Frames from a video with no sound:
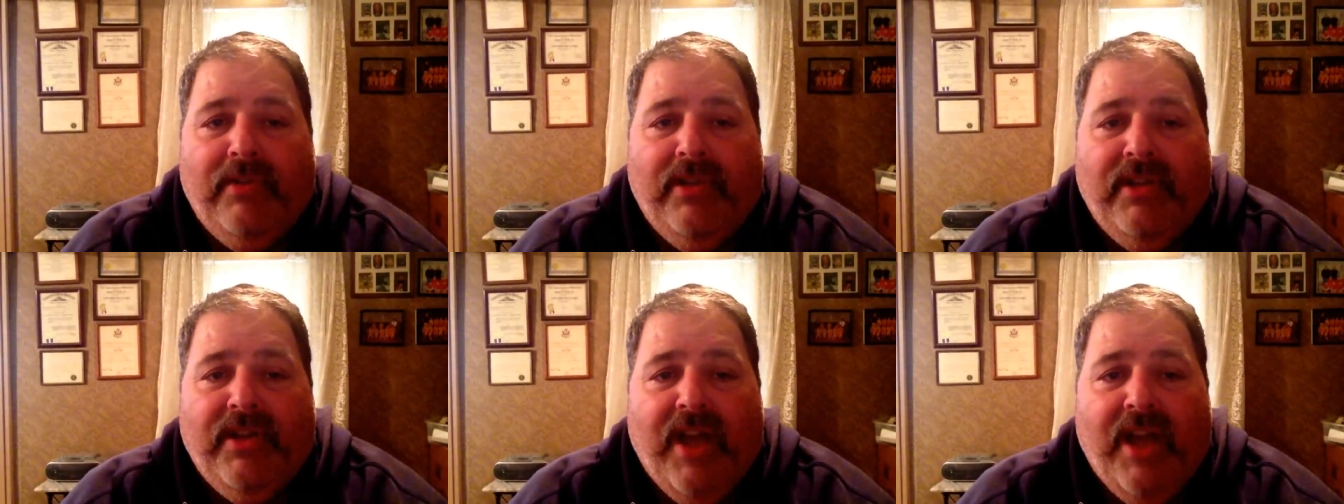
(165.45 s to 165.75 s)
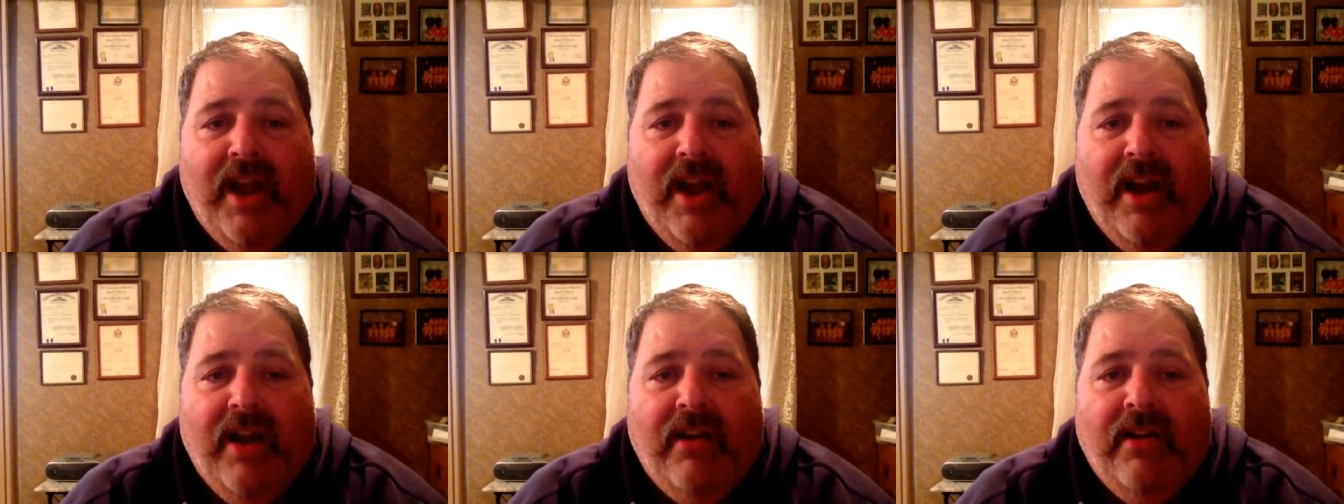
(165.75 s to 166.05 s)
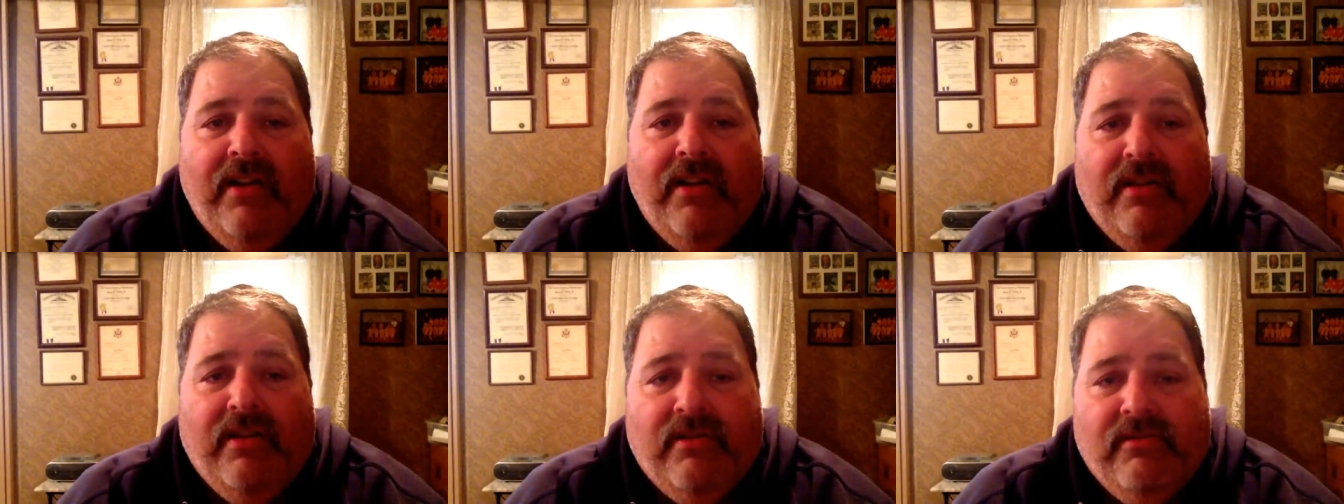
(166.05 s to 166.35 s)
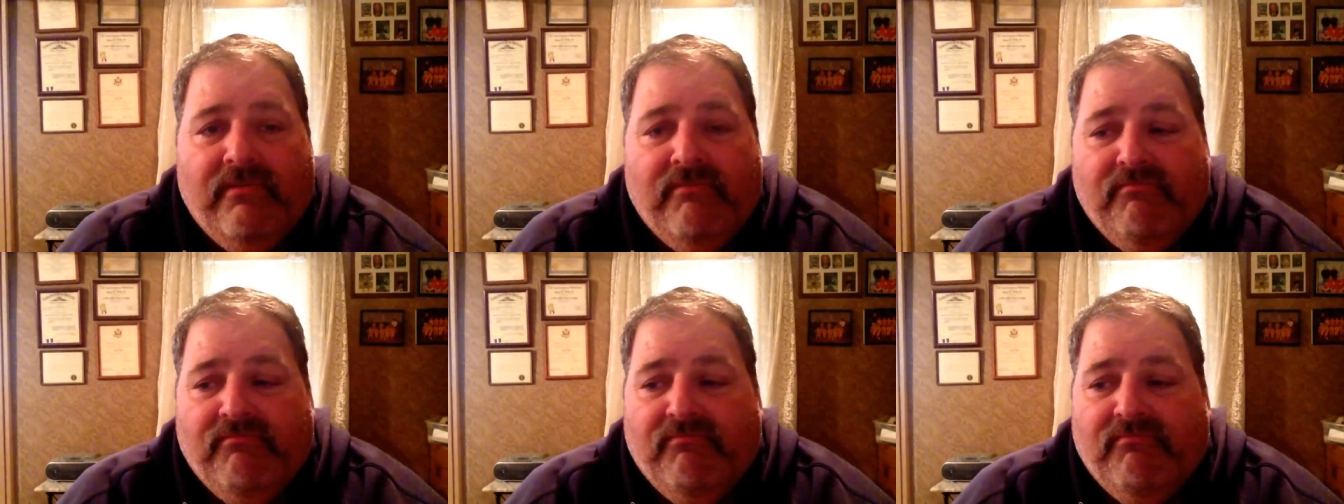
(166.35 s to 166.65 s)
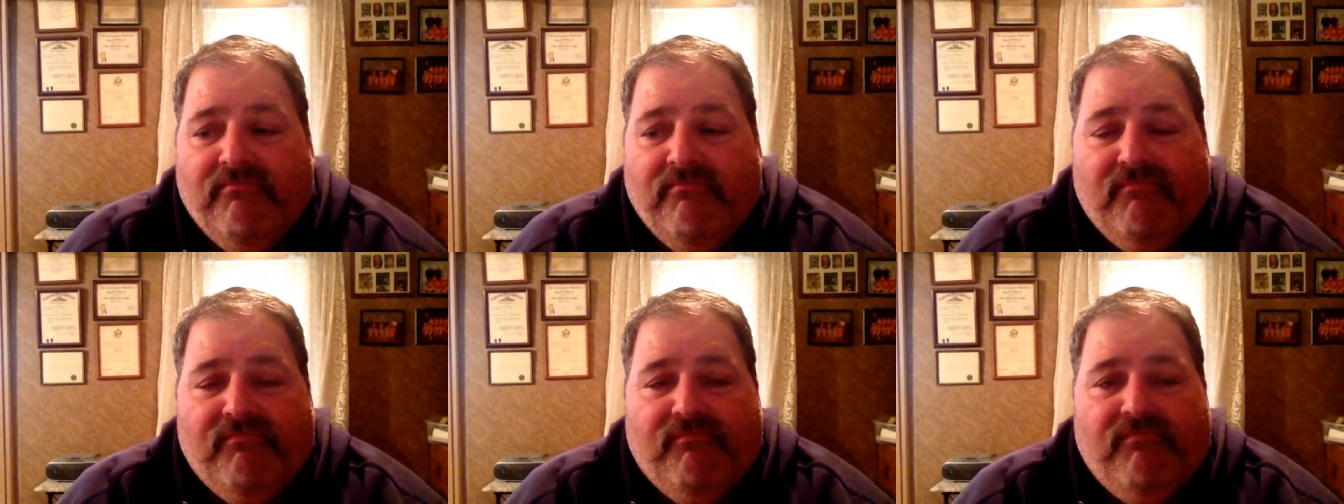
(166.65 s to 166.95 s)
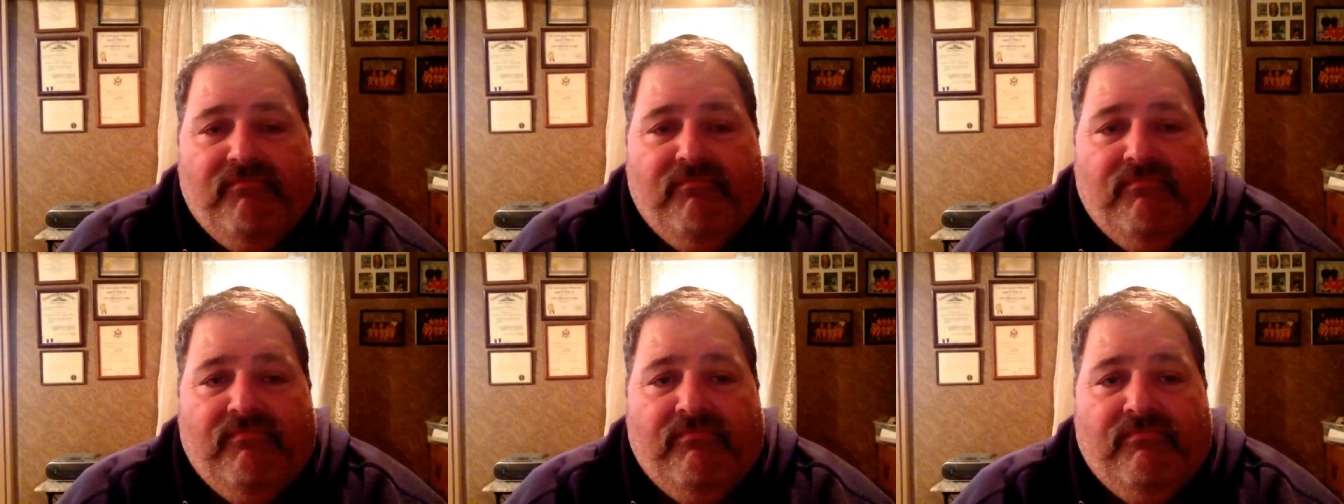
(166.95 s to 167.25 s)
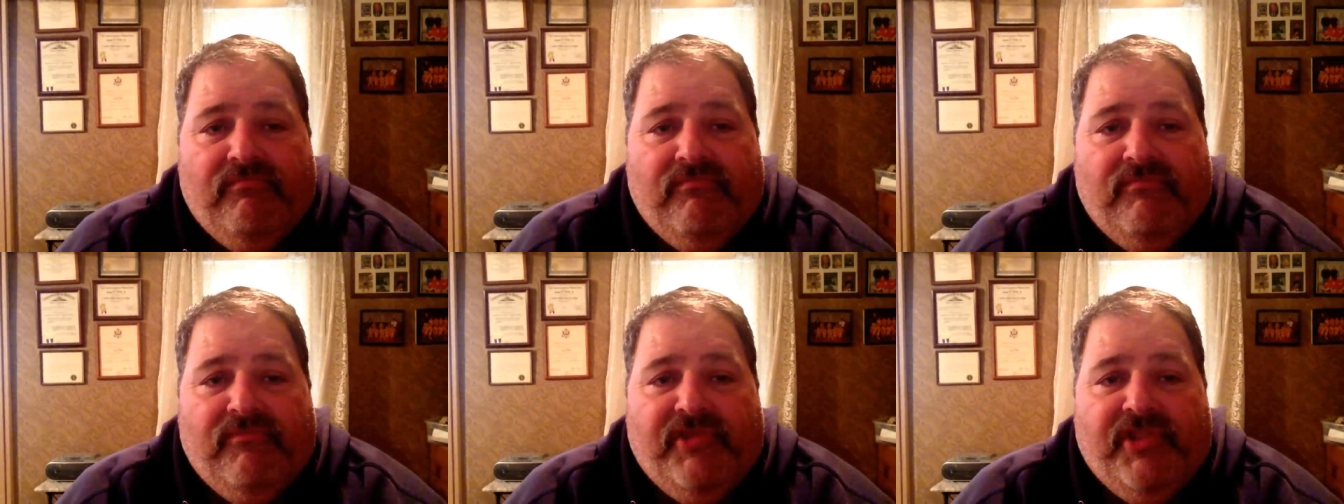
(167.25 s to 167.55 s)
retired.
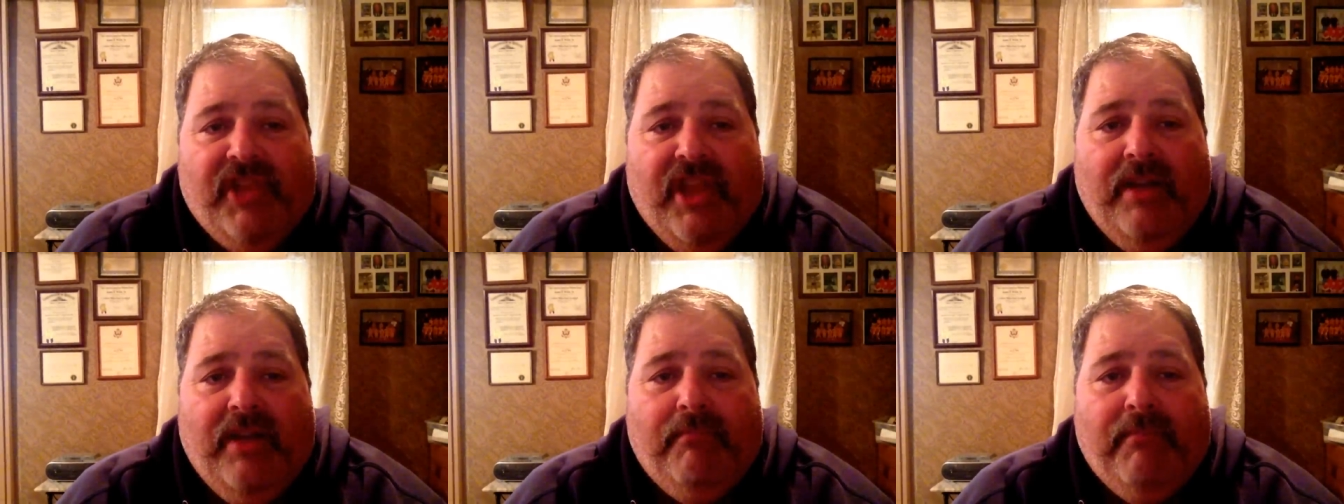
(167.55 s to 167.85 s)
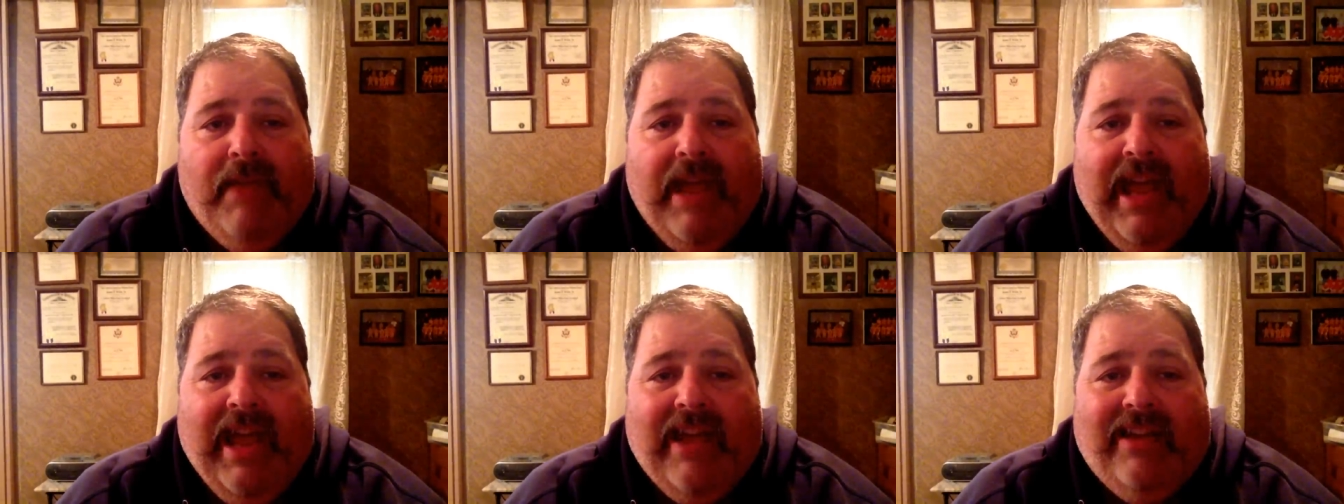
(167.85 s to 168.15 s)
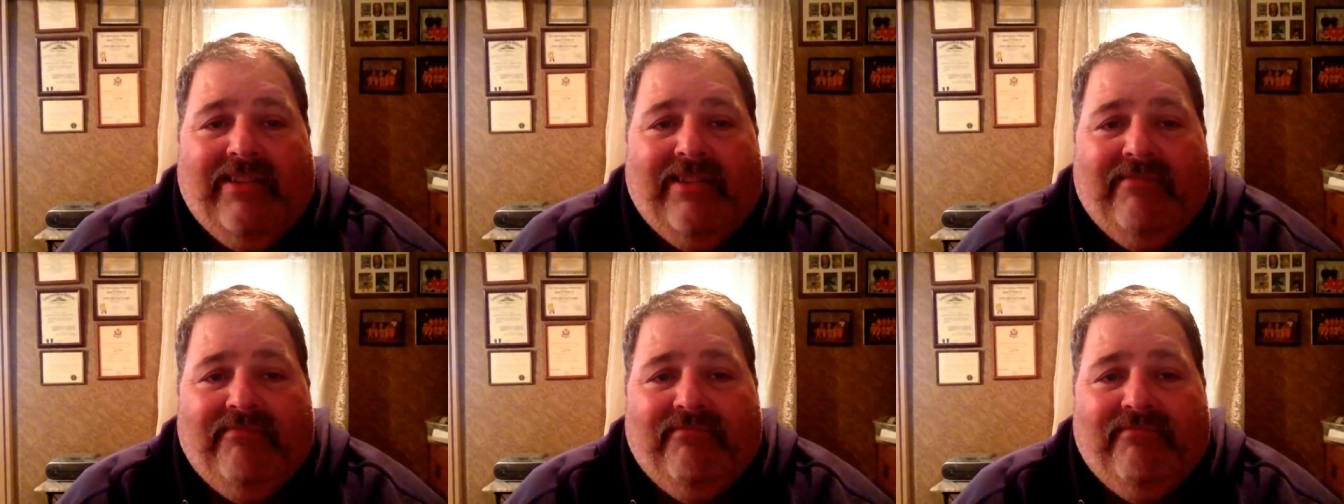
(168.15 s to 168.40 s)
Sitting back,